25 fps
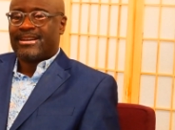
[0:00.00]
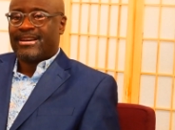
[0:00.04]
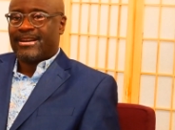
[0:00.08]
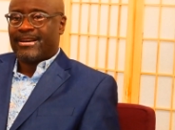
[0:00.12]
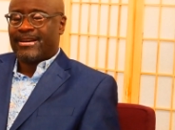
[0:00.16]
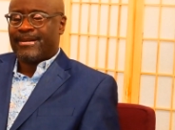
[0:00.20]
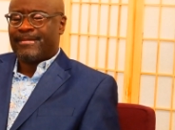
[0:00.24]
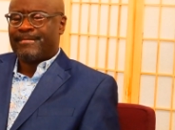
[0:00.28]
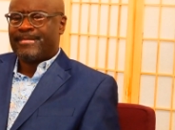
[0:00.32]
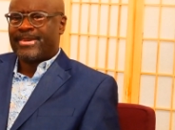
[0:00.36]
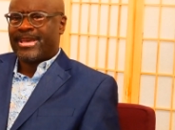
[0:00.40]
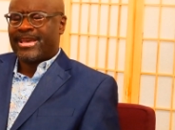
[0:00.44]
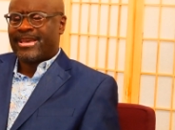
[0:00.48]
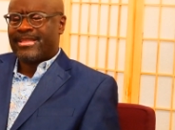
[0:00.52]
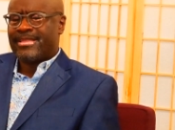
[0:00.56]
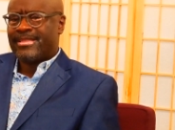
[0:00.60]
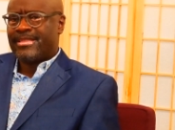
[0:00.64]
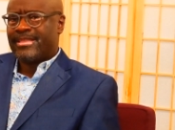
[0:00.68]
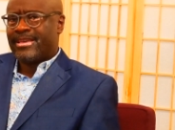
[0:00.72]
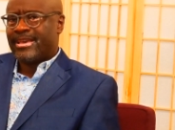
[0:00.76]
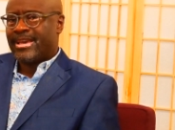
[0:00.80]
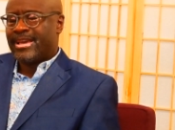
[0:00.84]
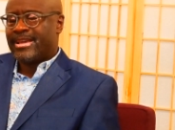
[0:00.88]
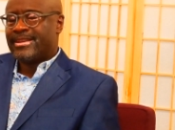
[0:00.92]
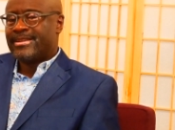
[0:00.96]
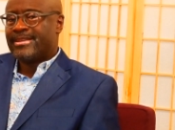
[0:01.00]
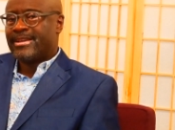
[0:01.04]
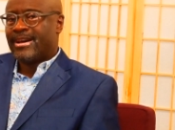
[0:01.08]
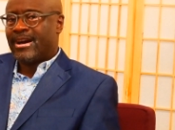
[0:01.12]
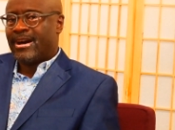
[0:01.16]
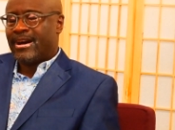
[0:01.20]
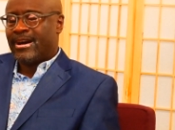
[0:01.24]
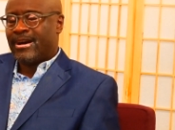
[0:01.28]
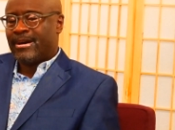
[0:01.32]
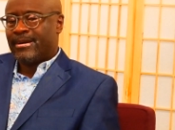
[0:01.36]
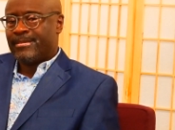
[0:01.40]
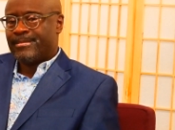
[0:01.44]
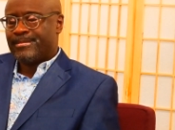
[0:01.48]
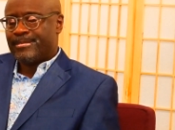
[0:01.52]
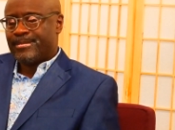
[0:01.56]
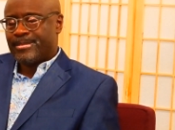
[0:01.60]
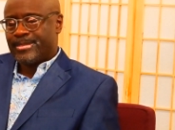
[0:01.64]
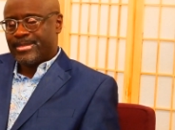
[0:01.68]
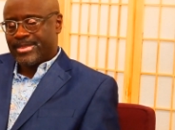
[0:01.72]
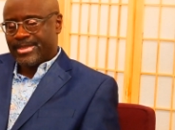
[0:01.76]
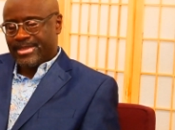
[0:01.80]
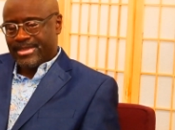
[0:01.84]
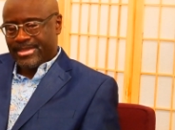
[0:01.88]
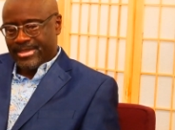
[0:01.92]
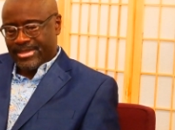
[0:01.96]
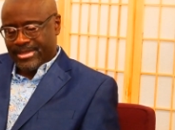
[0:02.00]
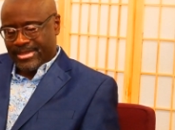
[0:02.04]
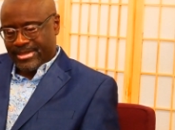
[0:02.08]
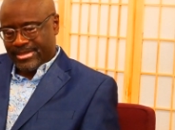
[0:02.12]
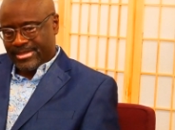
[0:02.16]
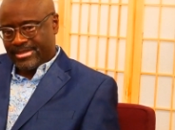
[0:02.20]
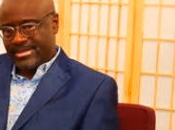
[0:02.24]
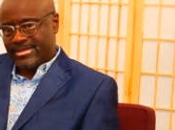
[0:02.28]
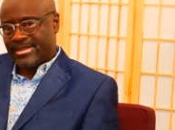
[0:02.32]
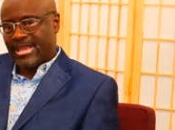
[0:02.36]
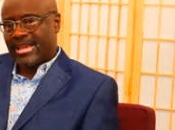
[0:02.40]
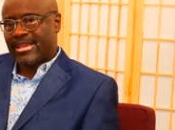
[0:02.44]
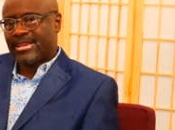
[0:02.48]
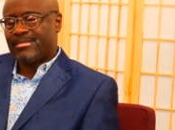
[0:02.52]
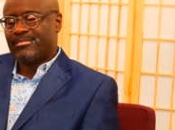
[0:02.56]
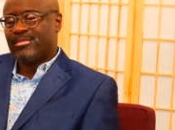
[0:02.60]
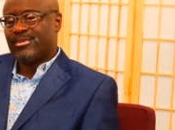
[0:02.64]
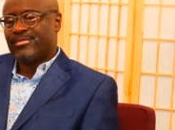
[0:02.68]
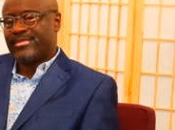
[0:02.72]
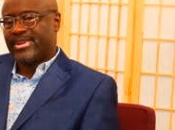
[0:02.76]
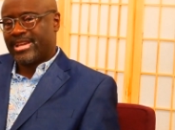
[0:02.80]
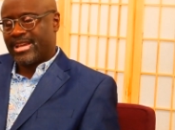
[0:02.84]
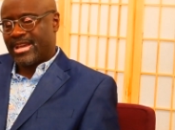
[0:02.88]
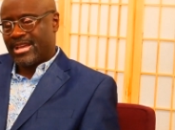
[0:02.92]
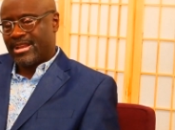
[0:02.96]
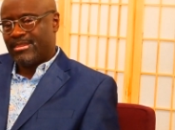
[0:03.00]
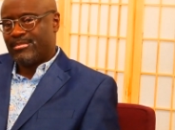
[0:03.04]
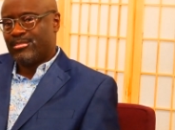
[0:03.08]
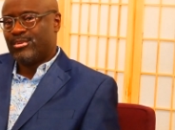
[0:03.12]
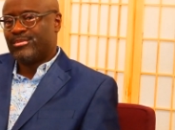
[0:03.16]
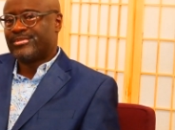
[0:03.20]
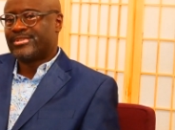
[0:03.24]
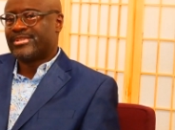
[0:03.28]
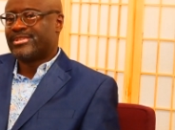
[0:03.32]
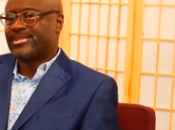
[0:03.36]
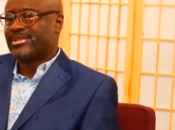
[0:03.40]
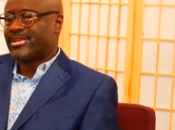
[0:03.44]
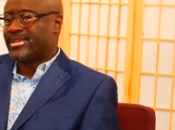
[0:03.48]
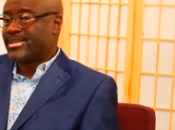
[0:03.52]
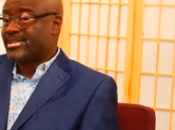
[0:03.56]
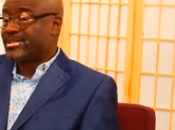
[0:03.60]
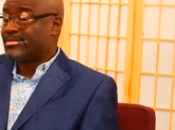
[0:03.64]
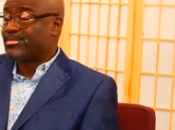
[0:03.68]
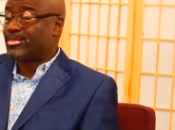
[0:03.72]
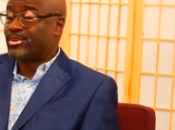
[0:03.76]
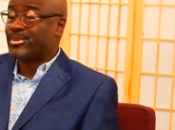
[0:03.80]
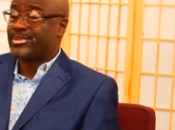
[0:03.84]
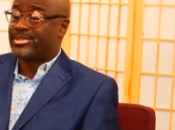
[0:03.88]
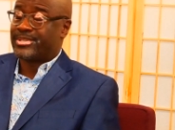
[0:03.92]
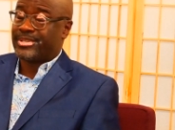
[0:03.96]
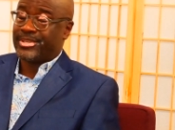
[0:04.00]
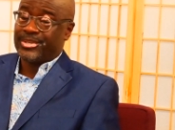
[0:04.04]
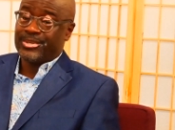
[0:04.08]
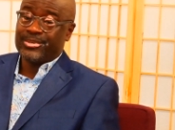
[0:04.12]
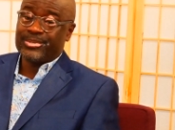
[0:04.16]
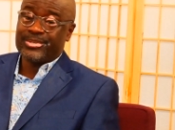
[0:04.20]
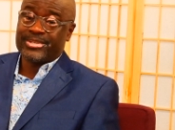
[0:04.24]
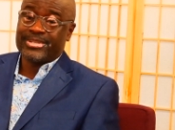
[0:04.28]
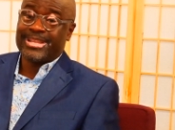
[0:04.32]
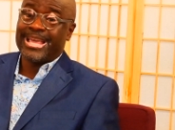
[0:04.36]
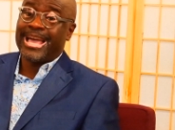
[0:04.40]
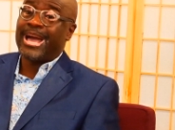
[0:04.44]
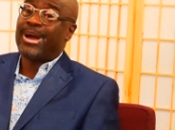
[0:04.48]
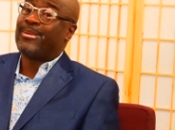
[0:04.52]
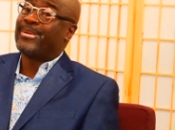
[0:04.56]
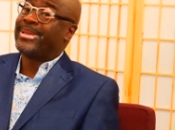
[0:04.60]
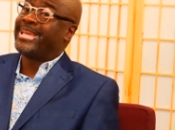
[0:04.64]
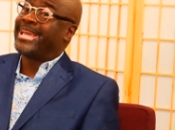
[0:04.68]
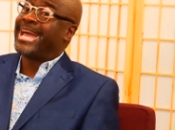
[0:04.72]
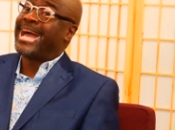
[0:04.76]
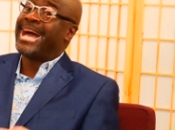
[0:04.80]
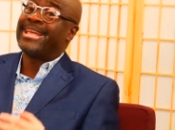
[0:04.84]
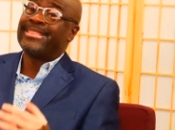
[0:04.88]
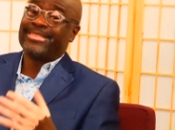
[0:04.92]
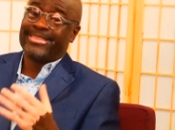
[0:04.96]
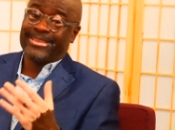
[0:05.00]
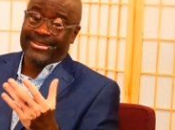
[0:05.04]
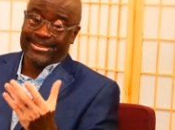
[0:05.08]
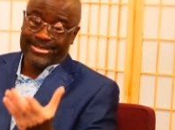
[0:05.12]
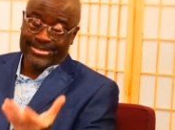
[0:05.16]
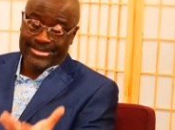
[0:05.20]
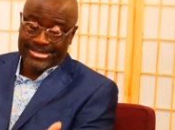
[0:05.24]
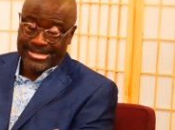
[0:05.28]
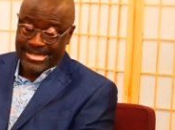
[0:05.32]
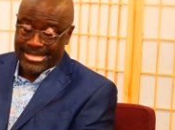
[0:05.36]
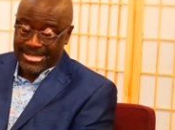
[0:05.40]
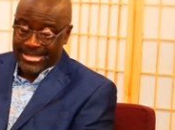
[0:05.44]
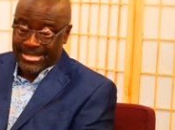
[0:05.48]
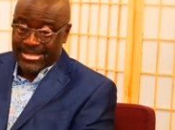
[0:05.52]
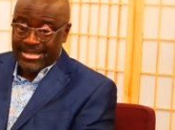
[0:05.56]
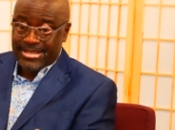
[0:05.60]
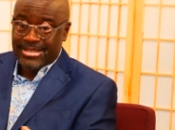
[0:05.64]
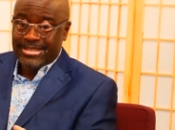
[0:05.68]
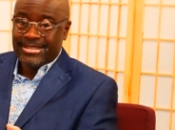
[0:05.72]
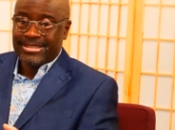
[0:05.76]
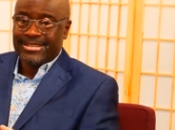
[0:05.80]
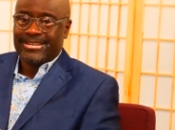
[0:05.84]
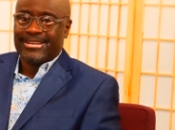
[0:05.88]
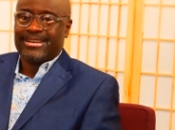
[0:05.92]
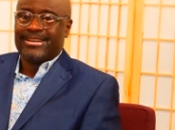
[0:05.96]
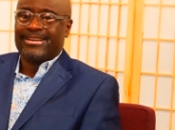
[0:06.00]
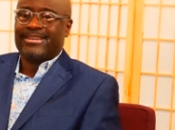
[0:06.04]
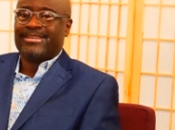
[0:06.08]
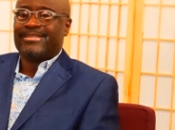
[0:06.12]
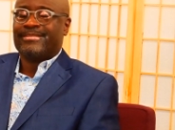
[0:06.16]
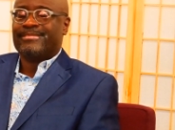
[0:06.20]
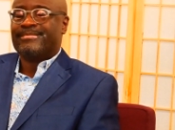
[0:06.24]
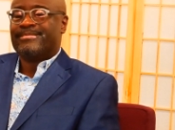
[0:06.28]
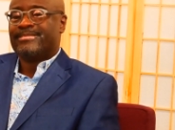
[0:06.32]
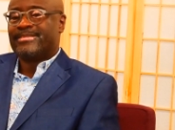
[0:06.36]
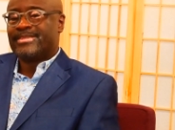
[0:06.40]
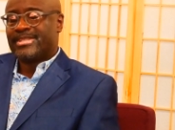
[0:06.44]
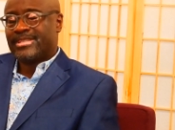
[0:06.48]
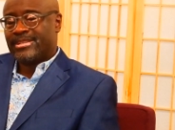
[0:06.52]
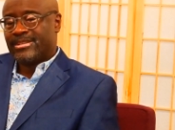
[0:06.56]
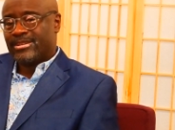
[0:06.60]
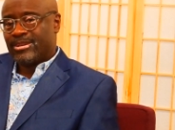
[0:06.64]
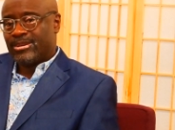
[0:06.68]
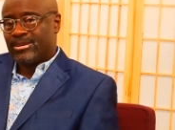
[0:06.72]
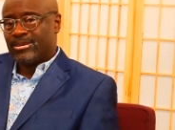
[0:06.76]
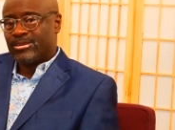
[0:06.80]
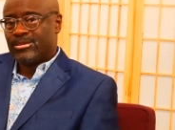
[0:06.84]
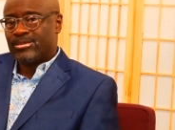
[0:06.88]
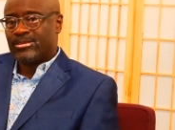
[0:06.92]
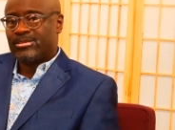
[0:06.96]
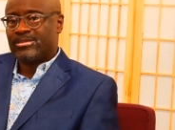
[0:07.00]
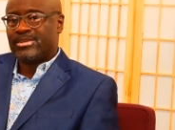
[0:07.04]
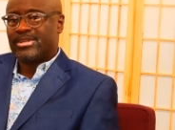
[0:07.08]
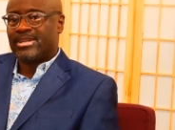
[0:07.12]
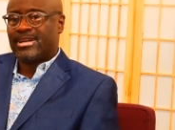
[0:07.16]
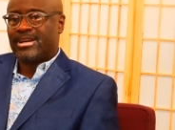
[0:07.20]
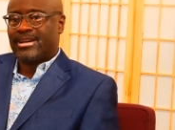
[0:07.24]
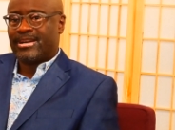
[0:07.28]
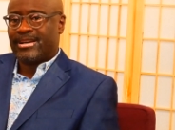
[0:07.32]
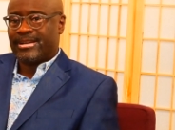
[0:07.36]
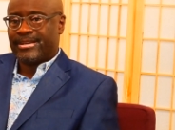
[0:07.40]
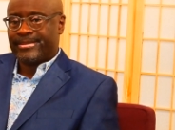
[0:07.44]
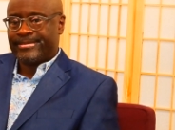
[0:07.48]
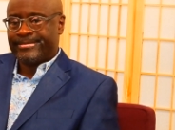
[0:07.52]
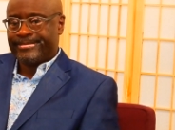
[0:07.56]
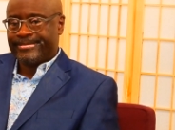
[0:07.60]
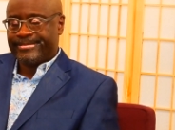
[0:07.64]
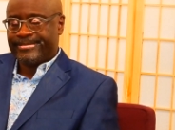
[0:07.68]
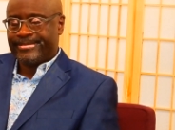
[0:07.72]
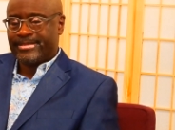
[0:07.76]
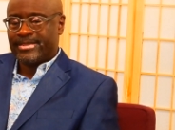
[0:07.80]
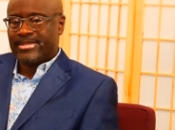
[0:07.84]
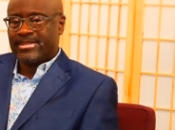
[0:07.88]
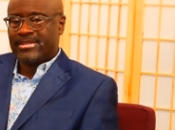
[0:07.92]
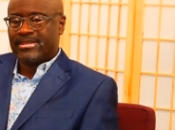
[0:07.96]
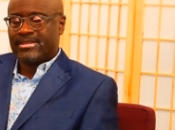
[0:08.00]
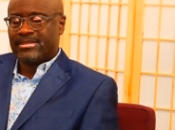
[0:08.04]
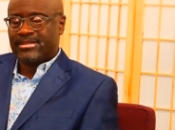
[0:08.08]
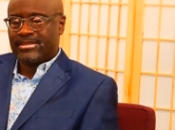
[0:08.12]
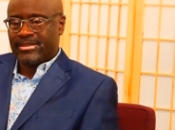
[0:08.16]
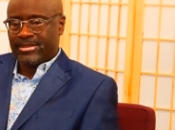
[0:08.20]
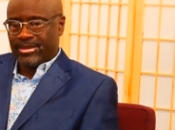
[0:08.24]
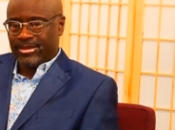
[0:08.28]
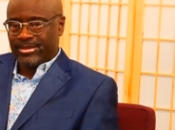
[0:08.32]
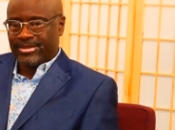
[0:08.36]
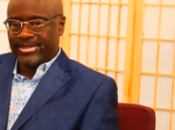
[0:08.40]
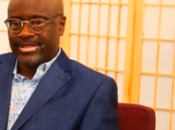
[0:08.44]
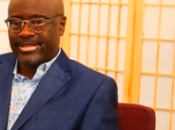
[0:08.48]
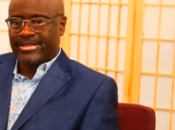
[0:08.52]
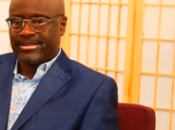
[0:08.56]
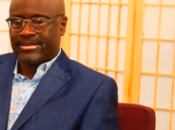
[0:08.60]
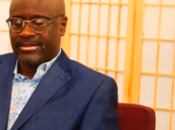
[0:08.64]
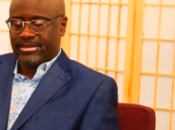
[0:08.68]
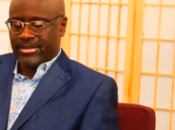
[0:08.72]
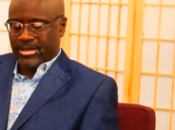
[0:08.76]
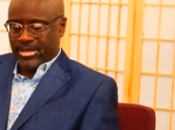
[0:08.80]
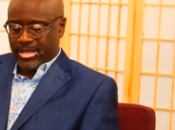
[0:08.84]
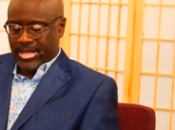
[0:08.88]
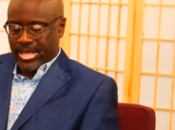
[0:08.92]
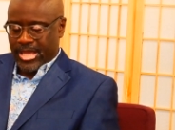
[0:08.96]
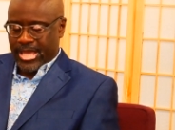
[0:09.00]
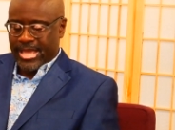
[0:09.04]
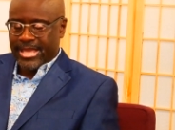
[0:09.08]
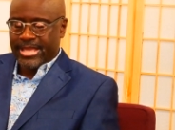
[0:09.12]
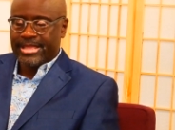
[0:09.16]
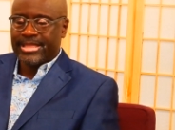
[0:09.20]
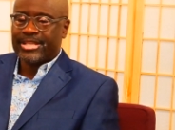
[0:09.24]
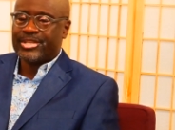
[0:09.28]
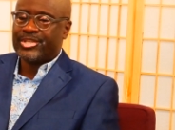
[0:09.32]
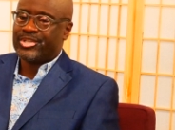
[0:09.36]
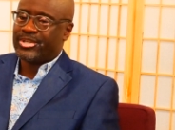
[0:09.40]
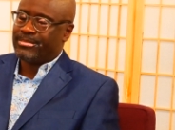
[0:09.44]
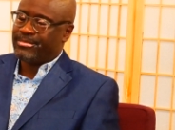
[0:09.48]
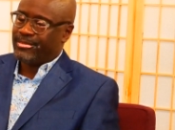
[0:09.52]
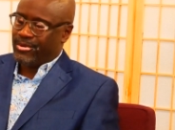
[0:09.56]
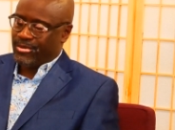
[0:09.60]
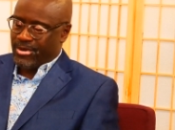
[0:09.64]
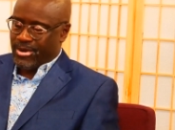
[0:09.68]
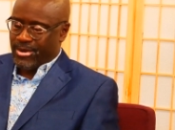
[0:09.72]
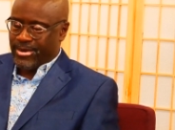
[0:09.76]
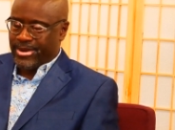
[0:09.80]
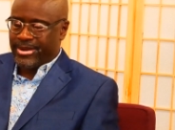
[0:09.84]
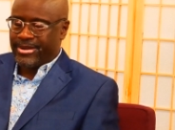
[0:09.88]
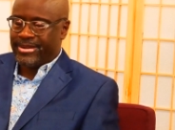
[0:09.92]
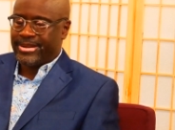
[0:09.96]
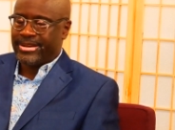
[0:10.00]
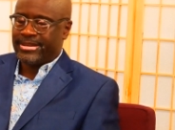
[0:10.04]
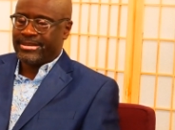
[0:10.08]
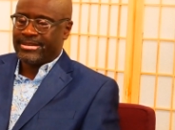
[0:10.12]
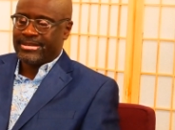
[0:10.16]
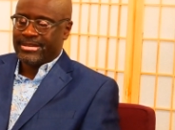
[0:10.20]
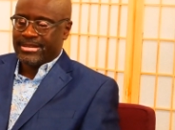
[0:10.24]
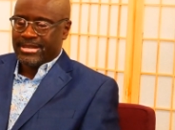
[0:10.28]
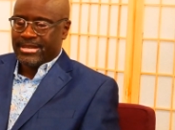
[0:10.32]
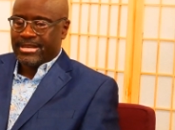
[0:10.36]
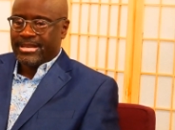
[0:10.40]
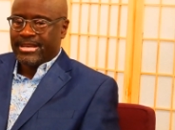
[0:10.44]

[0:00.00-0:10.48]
Um, and then um, the second movement kind of moves into his persecution, how he got there. Um, you know, uh, you know, in the Jim Crow era,